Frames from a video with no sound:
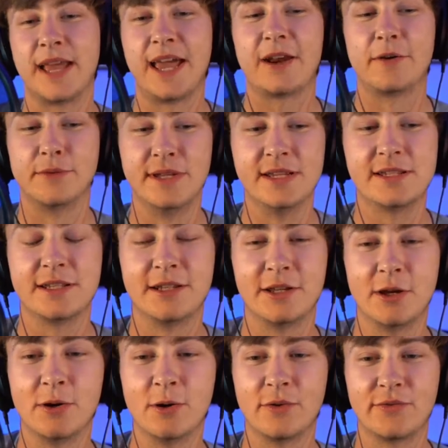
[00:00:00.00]
had a reason to
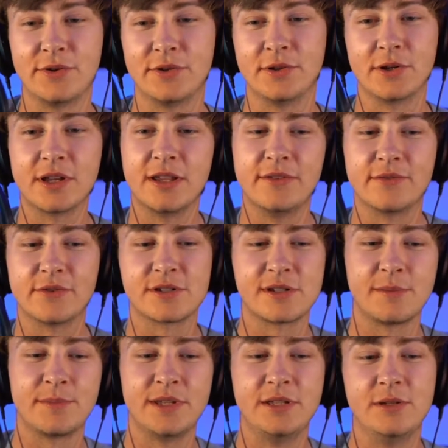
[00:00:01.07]
go, or if you're looking for
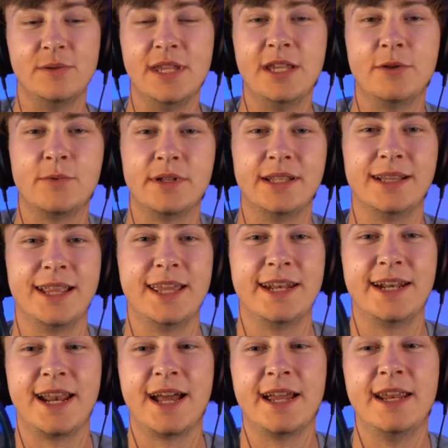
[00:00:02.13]
something unique really late
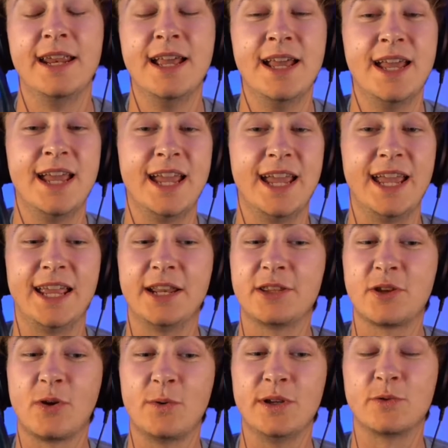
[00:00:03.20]
at night. And
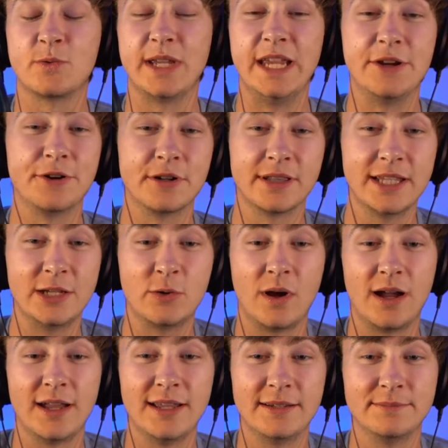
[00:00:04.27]
it's always eerily
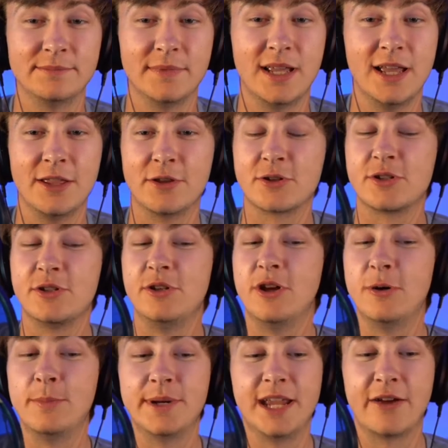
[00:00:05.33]
quiet. There's
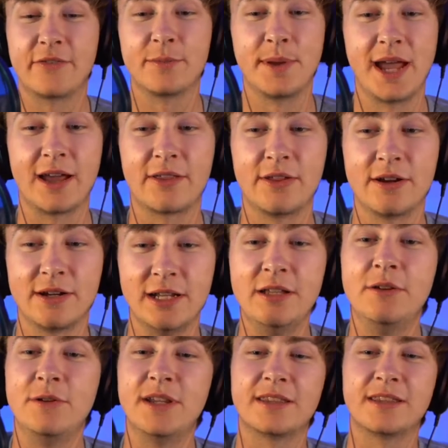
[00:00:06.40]
nobody ever back there, and
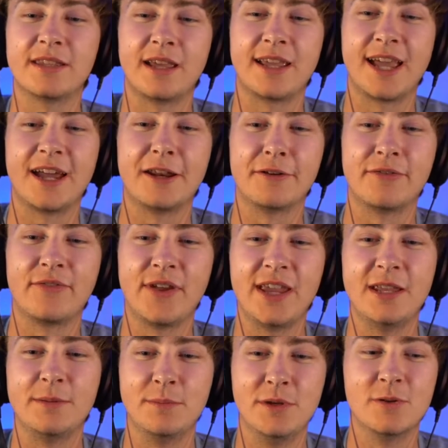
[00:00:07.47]
you get that kind of
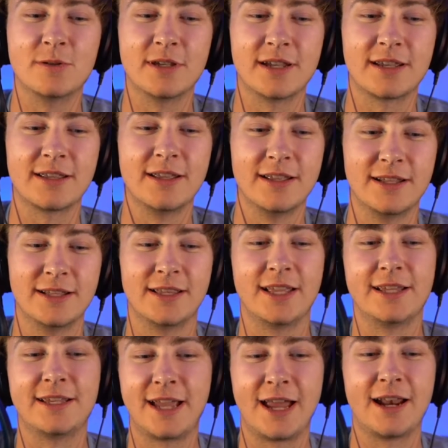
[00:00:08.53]
faint music,
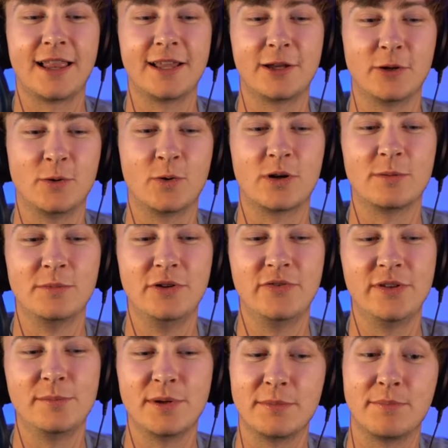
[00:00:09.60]
kind of like a horror
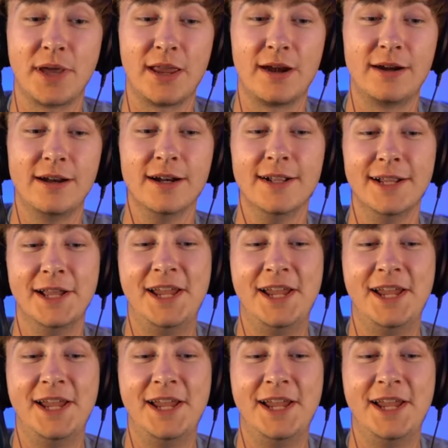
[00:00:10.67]
movie, but better,